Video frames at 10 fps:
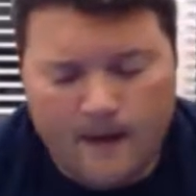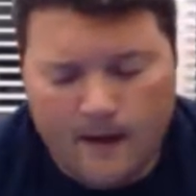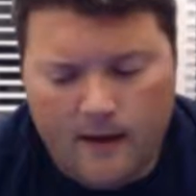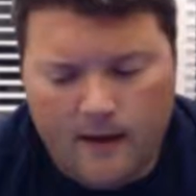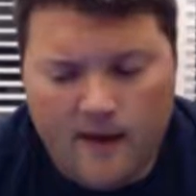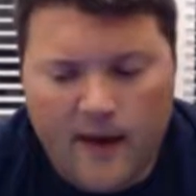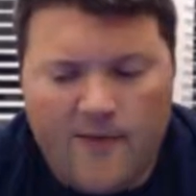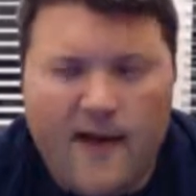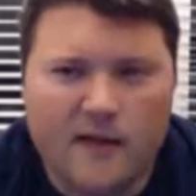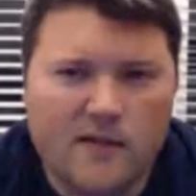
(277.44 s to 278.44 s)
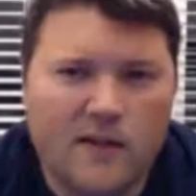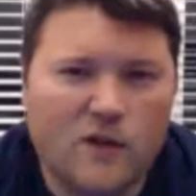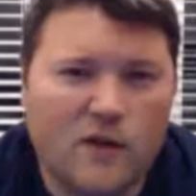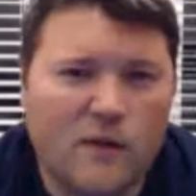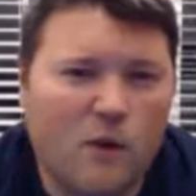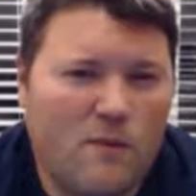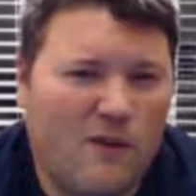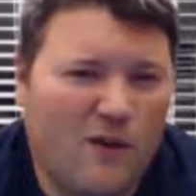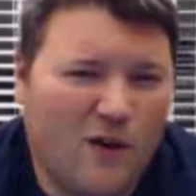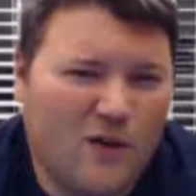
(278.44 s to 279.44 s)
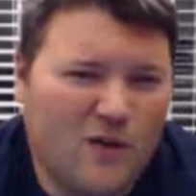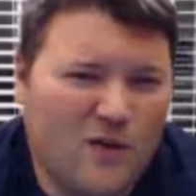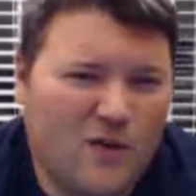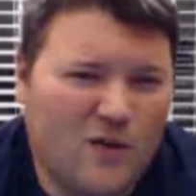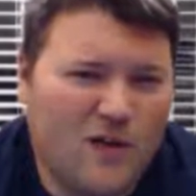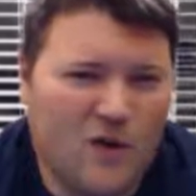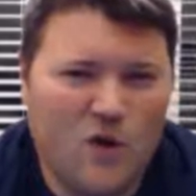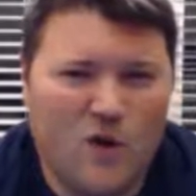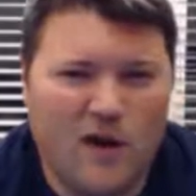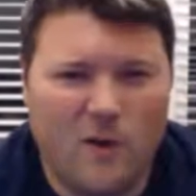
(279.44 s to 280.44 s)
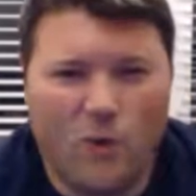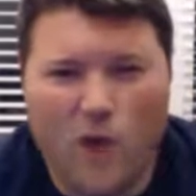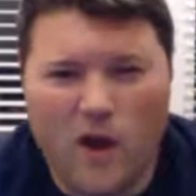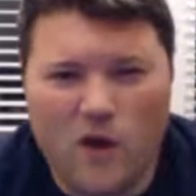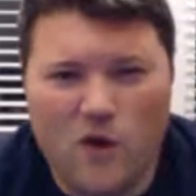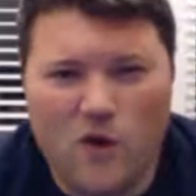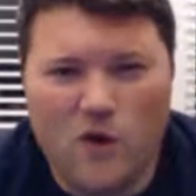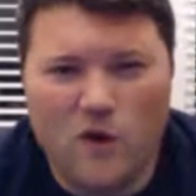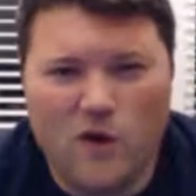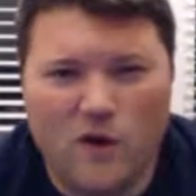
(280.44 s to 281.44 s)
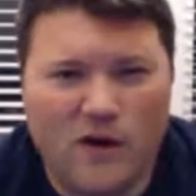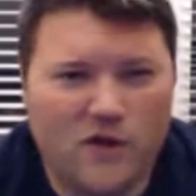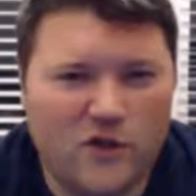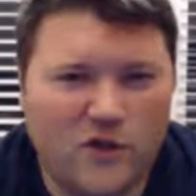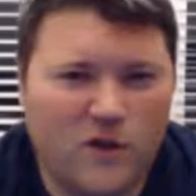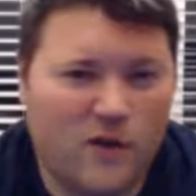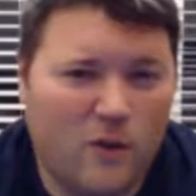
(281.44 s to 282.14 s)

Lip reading: At that scheduling appointment, they'll also tell you kind of what your insurance,